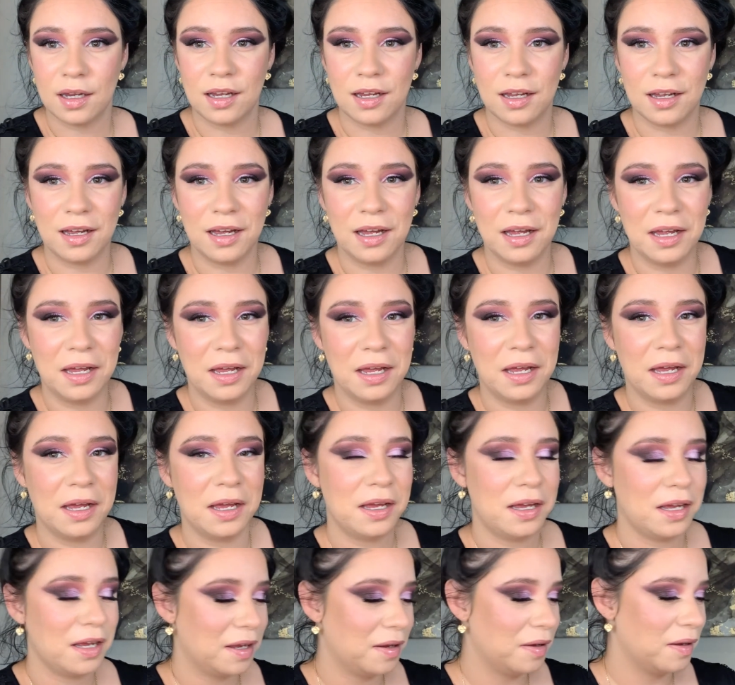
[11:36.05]

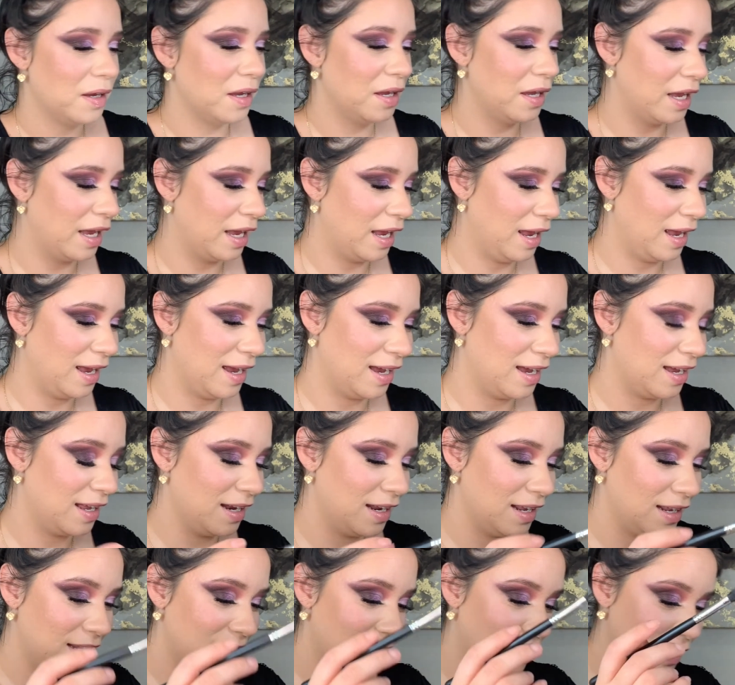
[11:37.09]
hand,
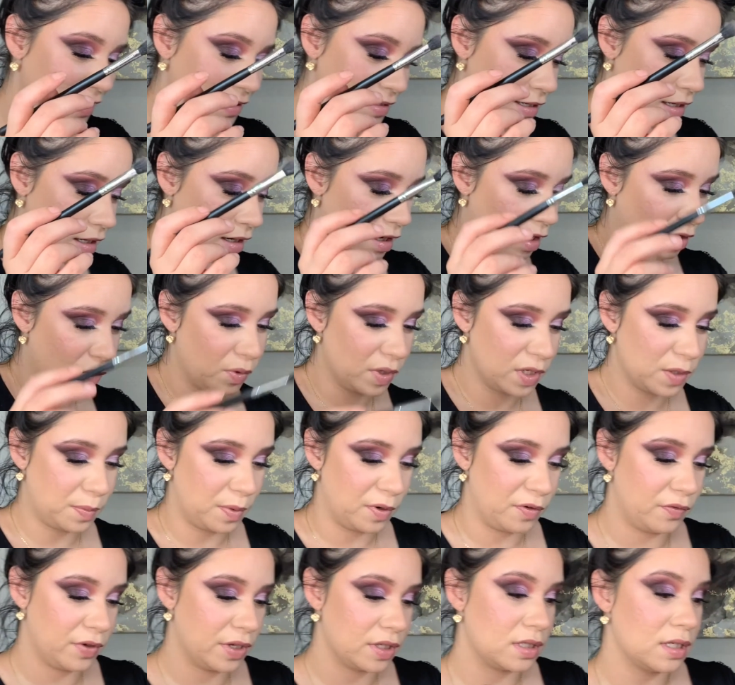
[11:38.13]
and that's not always
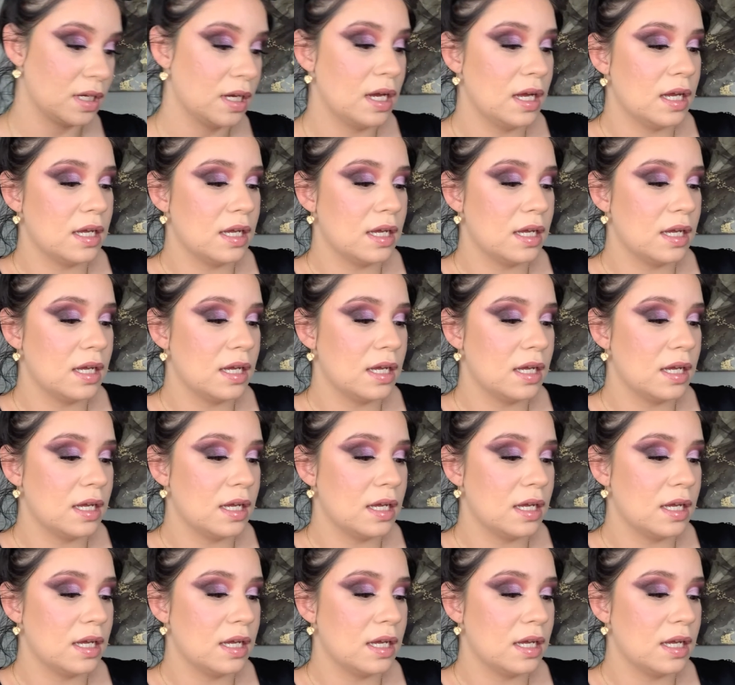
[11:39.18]
perfect.